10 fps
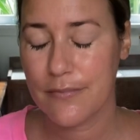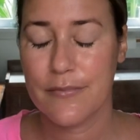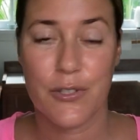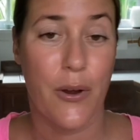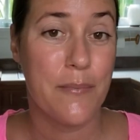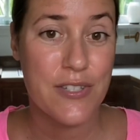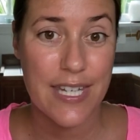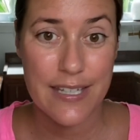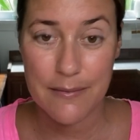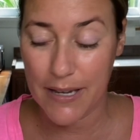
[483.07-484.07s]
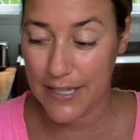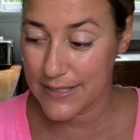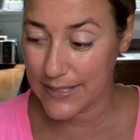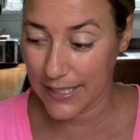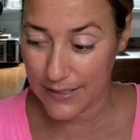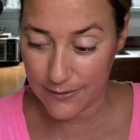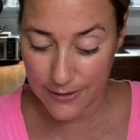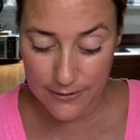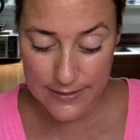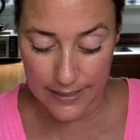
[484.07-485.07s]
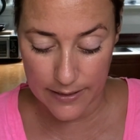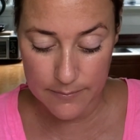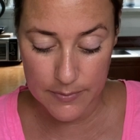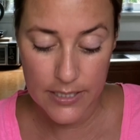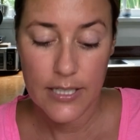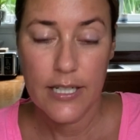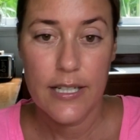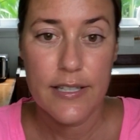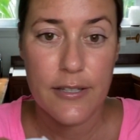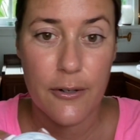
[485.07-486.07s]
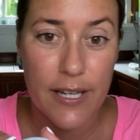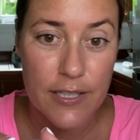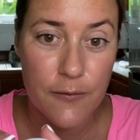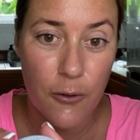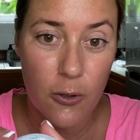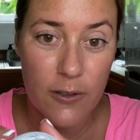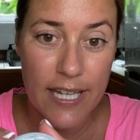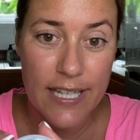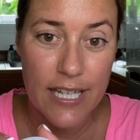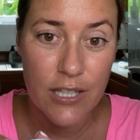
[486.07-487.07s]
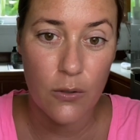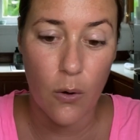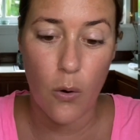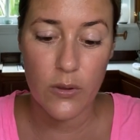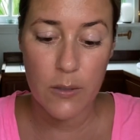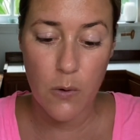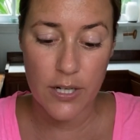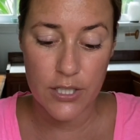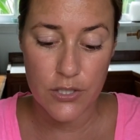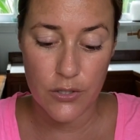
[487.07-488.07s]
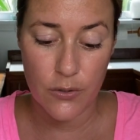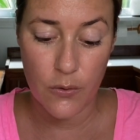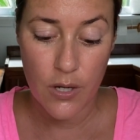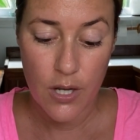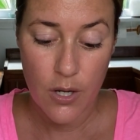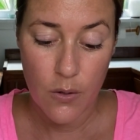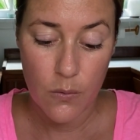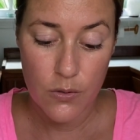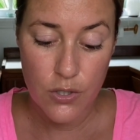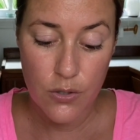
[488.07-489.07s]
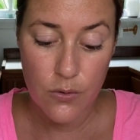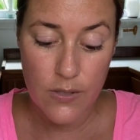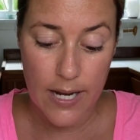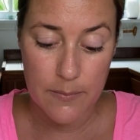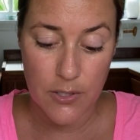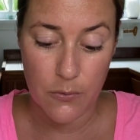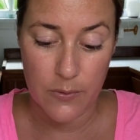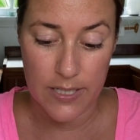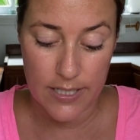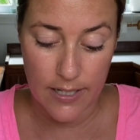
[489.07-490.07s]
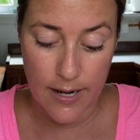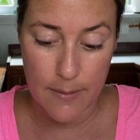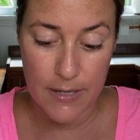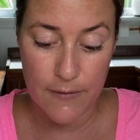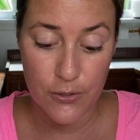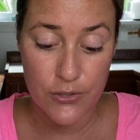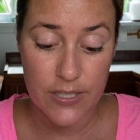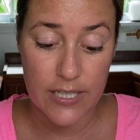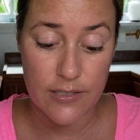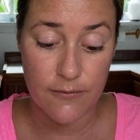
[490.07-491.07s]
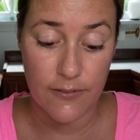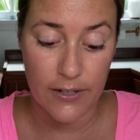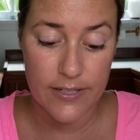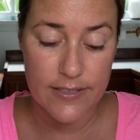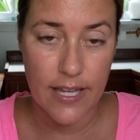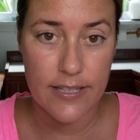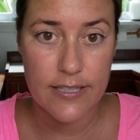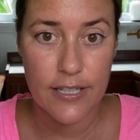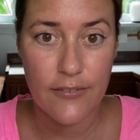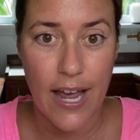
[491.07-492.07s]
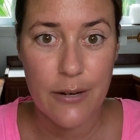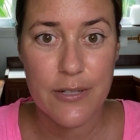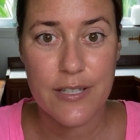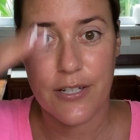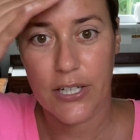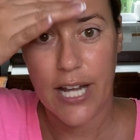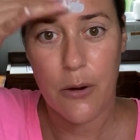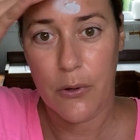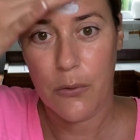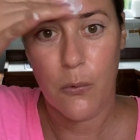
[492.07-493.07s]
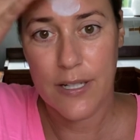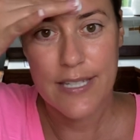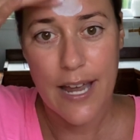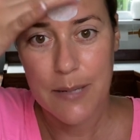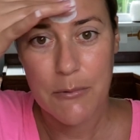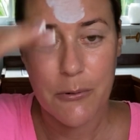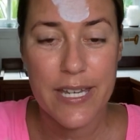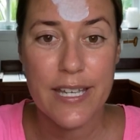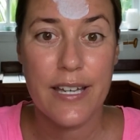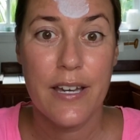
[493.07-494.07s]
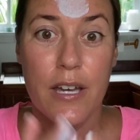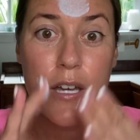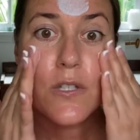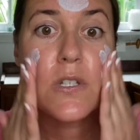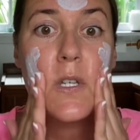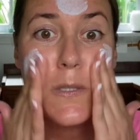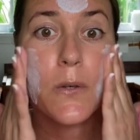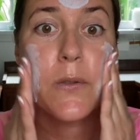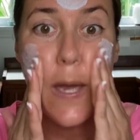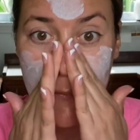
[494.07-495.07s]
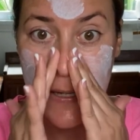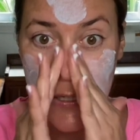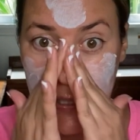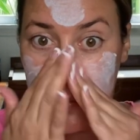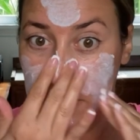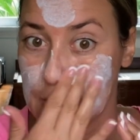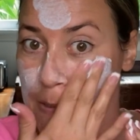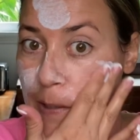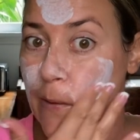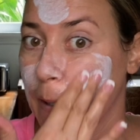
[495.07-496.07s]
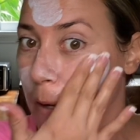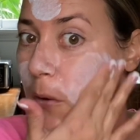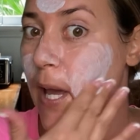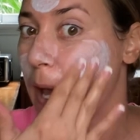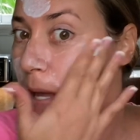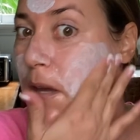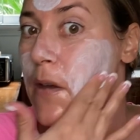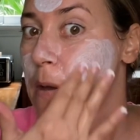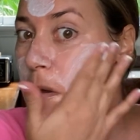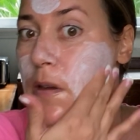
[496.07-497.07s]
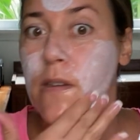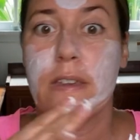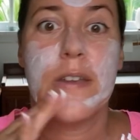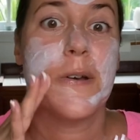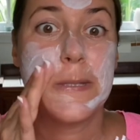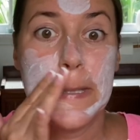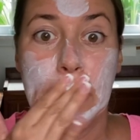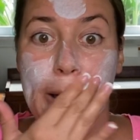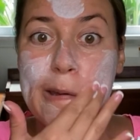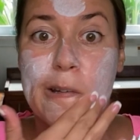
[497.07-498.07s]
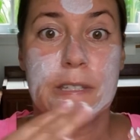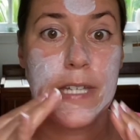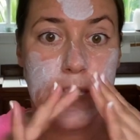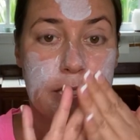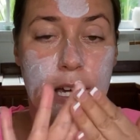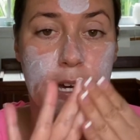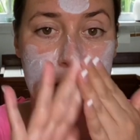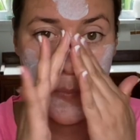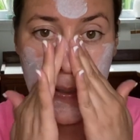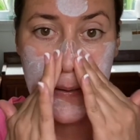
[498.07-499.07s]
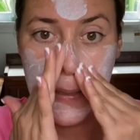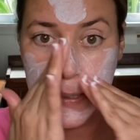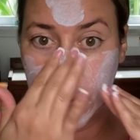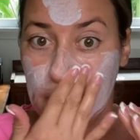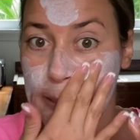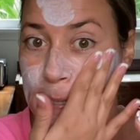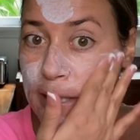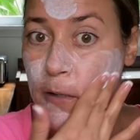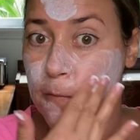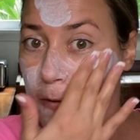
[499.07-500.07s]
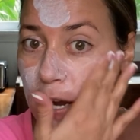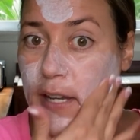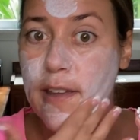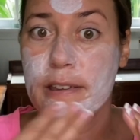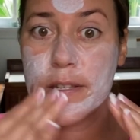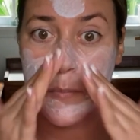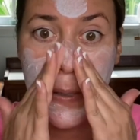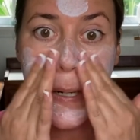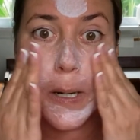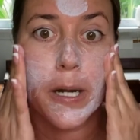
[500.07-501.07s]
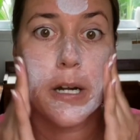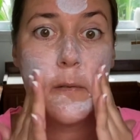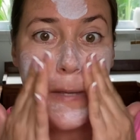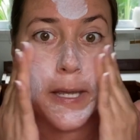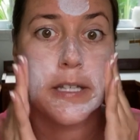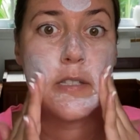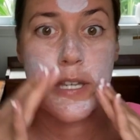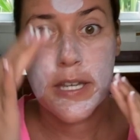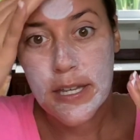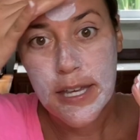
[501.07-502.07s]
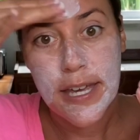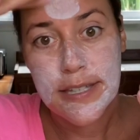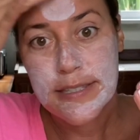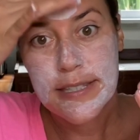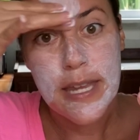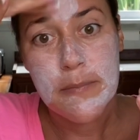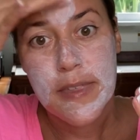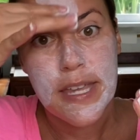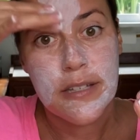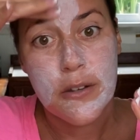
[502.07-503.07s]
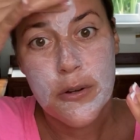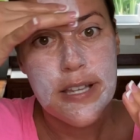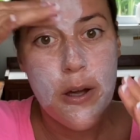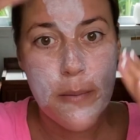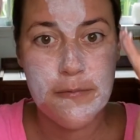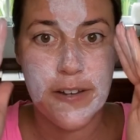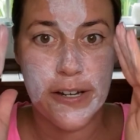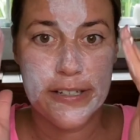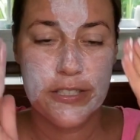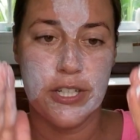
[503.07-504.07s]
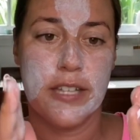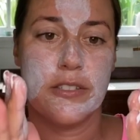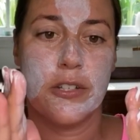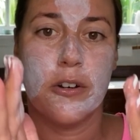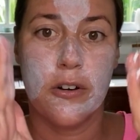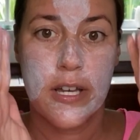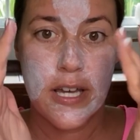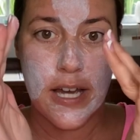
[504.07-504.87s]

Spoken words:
So I'm just getting my skin a little damp. So exfoliating, you only want to do 2 times a week. If your skin's very sensitive, I would start out with 1 time a week, just so that way you can be sure, like, okay, you know, see how your skin does, but like a Monday and a Friday is perfect. And same thing, notice how I'm very gentle.